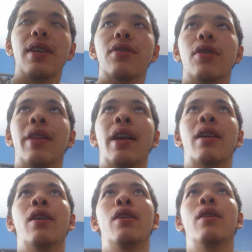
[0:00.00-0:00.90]
So
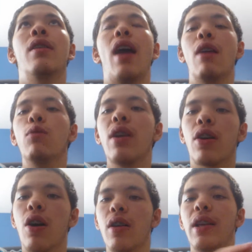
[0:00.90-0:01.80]
like, and we
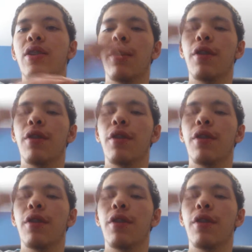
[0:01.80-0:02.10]
are all each